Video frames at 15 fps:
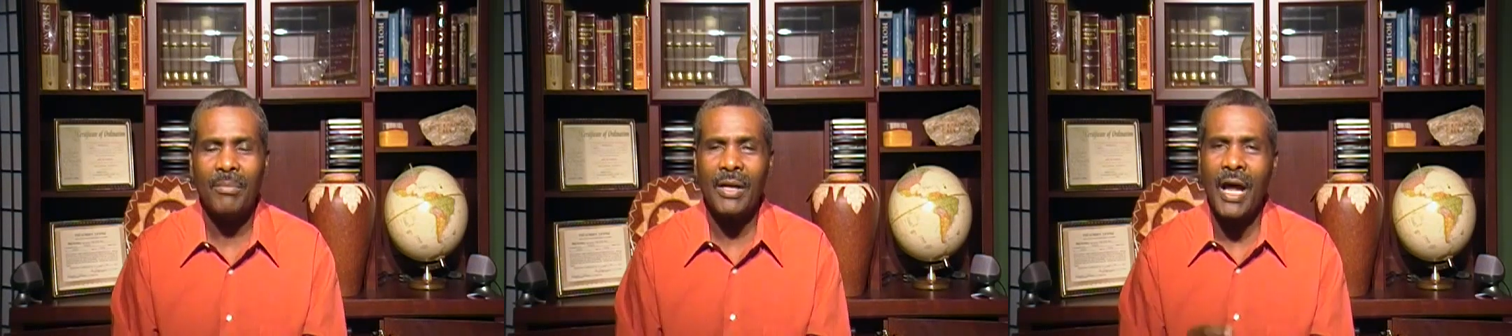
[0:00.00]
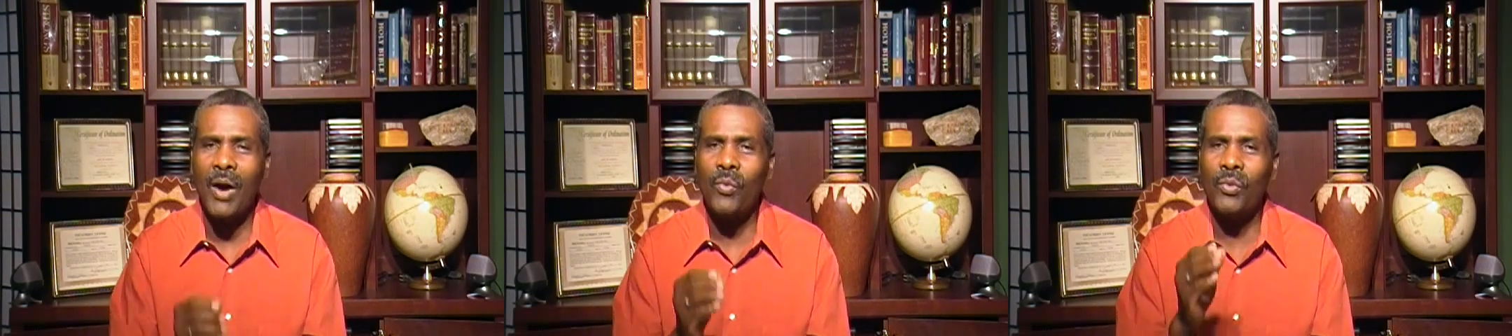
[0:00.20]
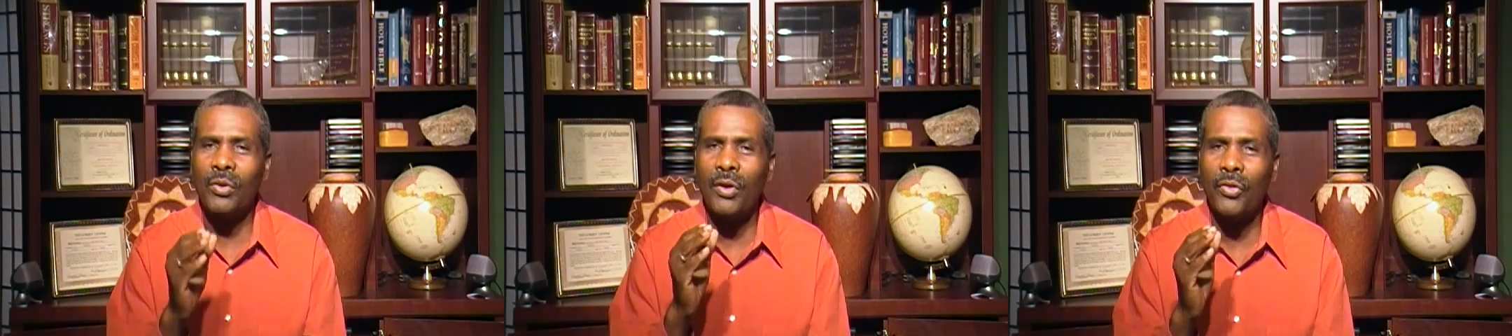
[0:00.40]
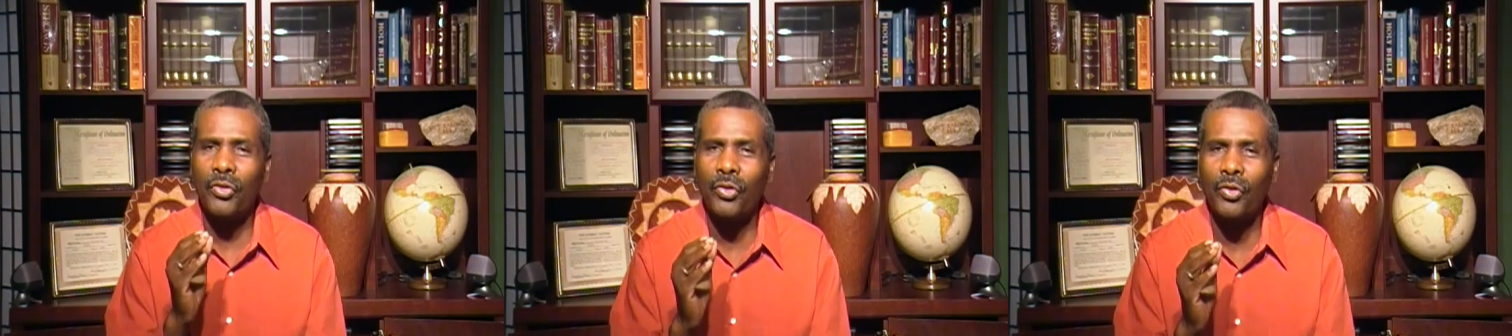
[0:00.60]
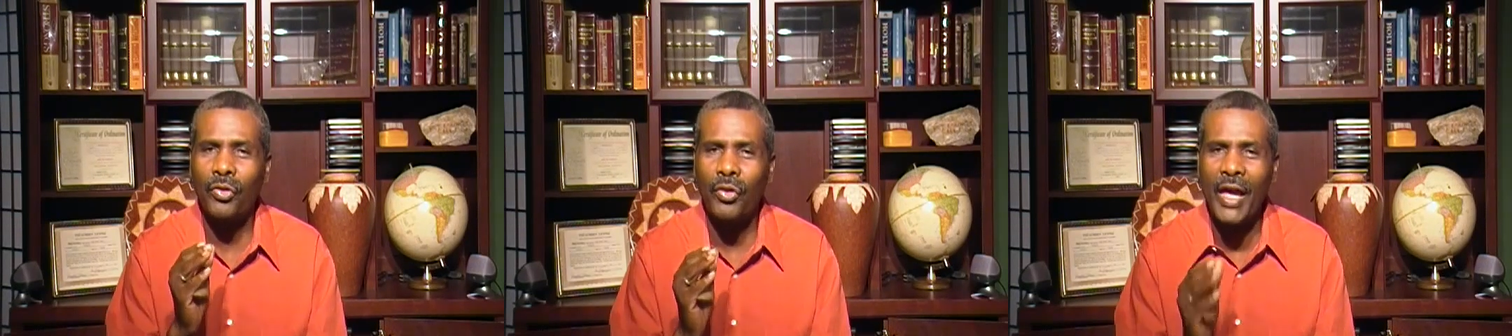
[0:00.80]
But I want
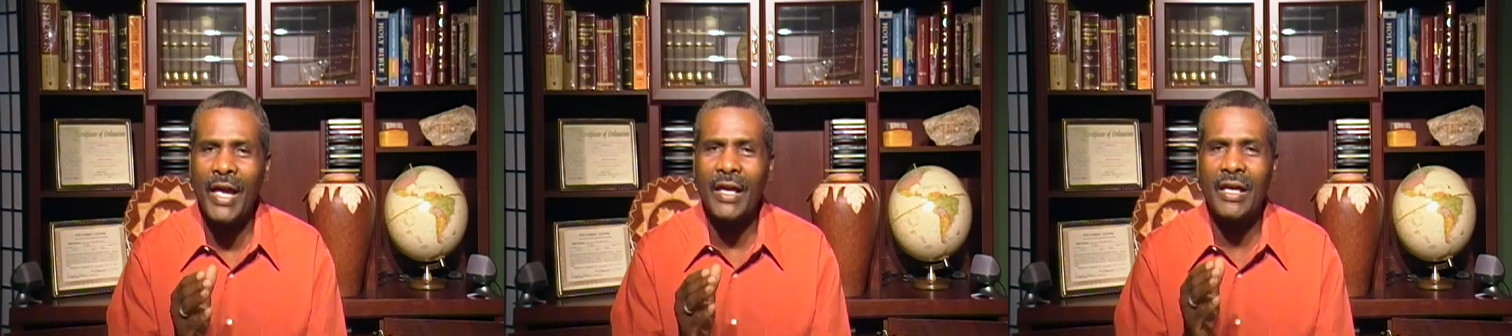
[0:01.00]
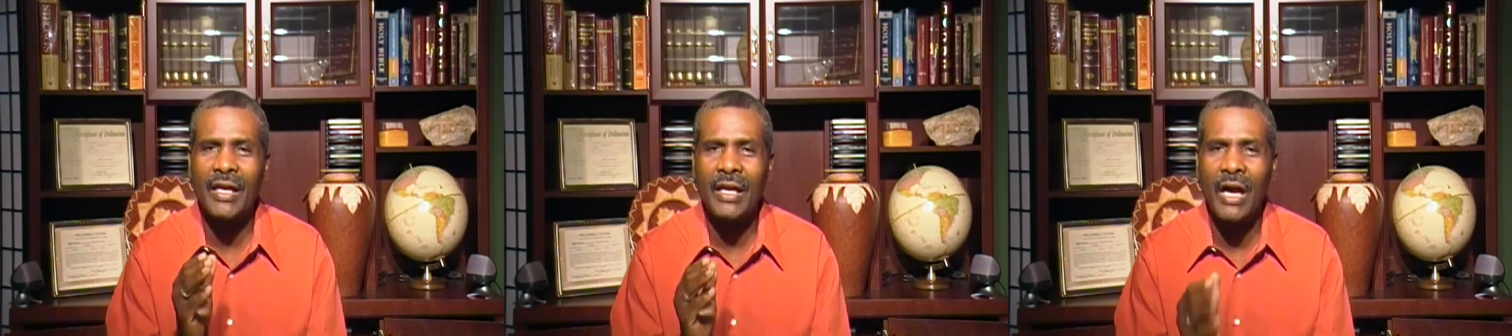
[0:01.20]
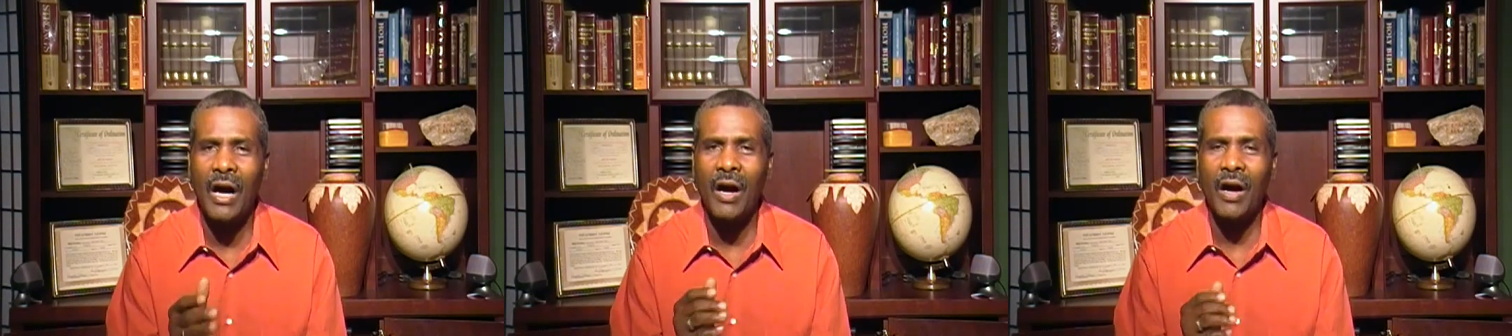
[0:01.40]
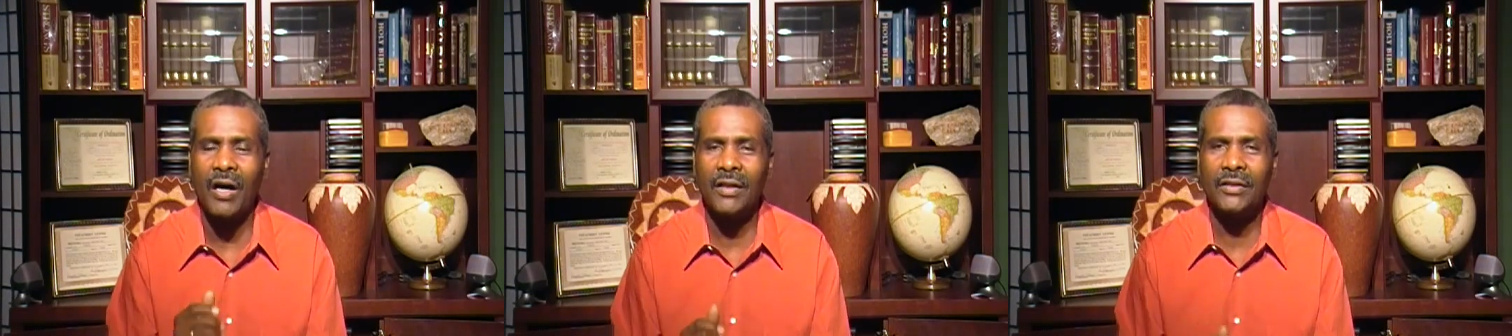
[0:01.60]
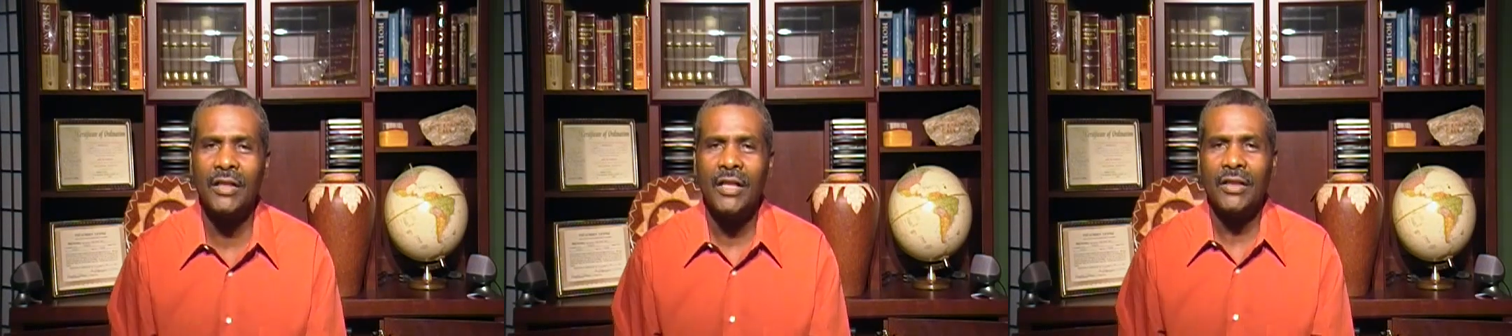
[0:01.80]
to thank
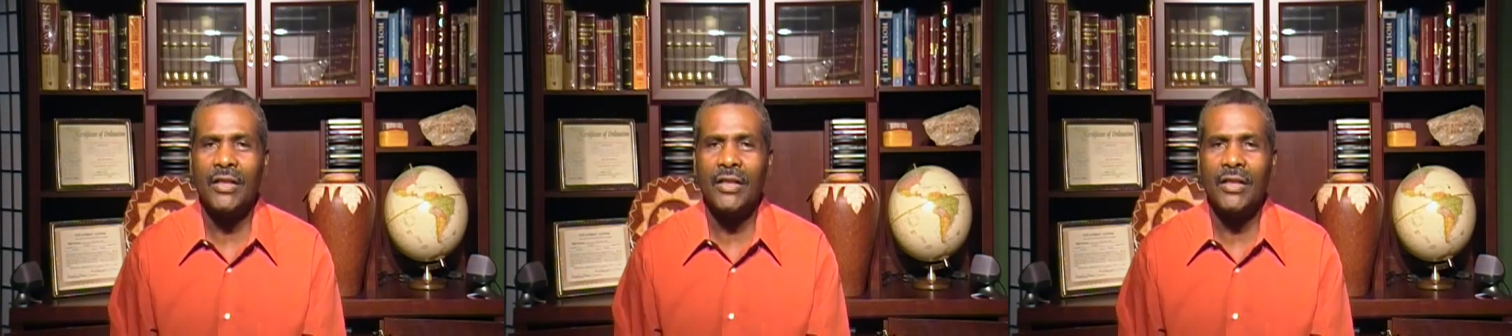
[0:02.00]
God